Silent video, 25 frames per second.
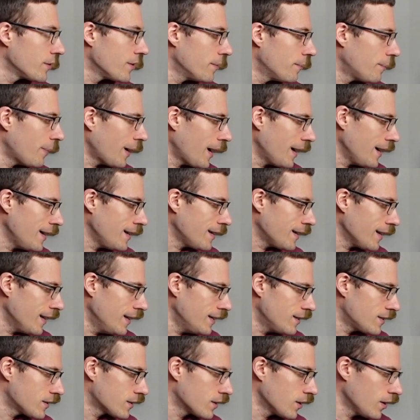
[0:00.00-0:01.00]
the bike,
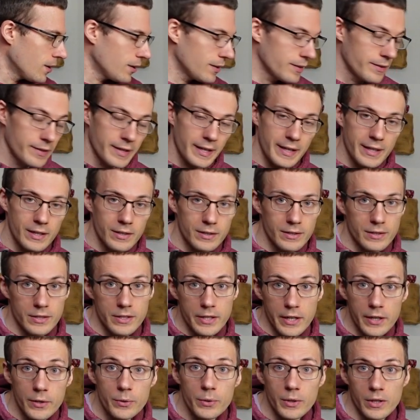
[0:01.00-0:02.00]
it's got the
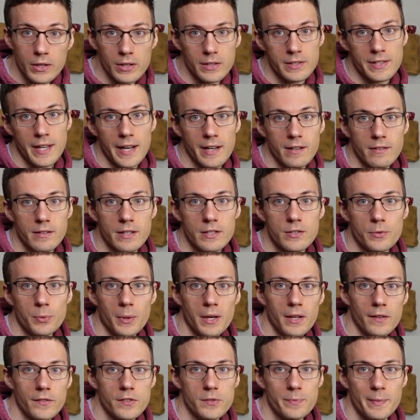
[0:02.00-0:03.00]
new Ultegra
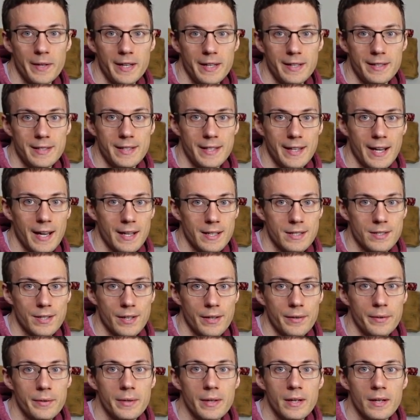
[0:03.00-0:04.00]
12-speed
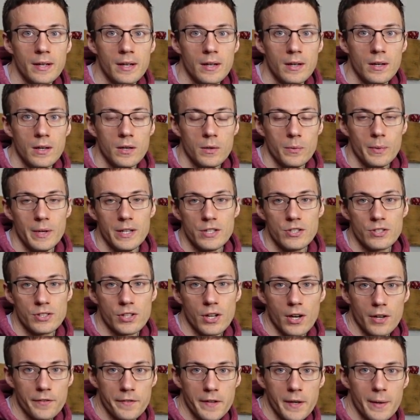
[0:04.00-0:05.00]
Di2, which has
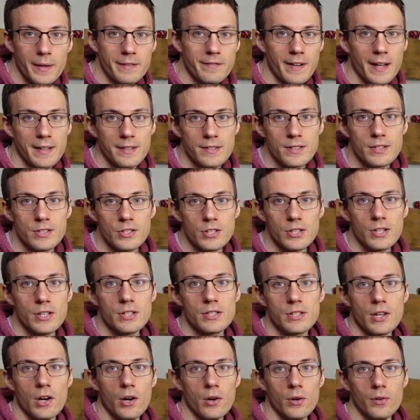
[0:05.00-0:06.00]
got a few
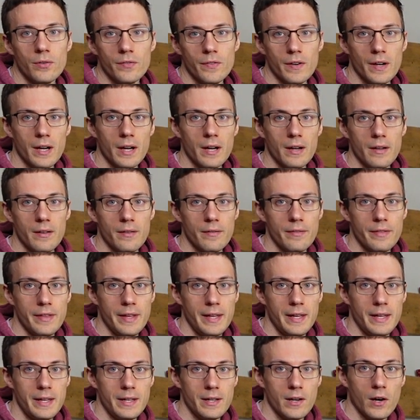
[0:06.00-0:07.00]
advantages over
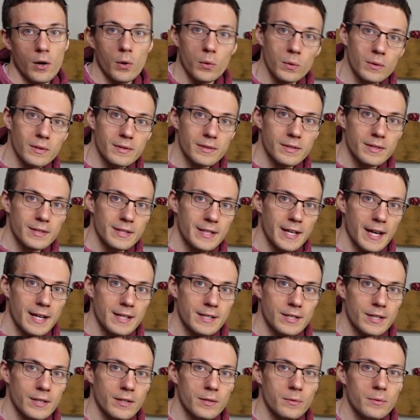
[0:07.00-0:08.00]
the old
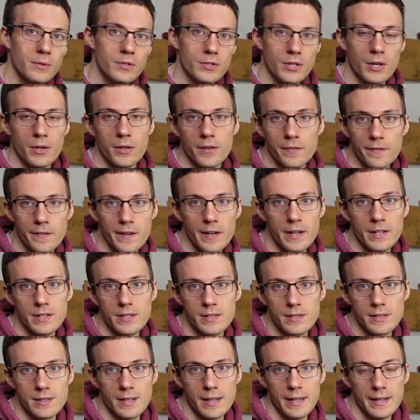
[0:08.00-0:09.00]
Di2. So the
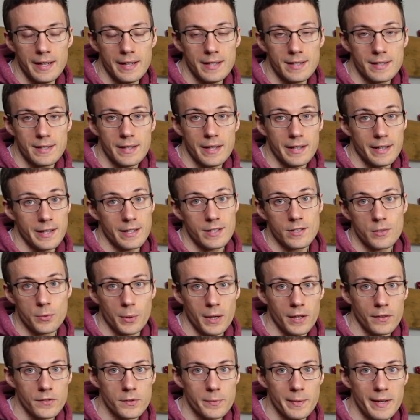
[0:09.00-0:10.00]
first is that it's
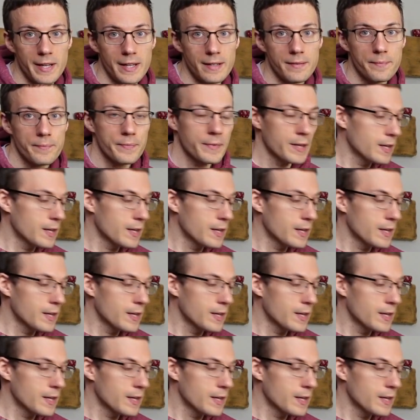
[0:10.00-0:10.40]
12 speed,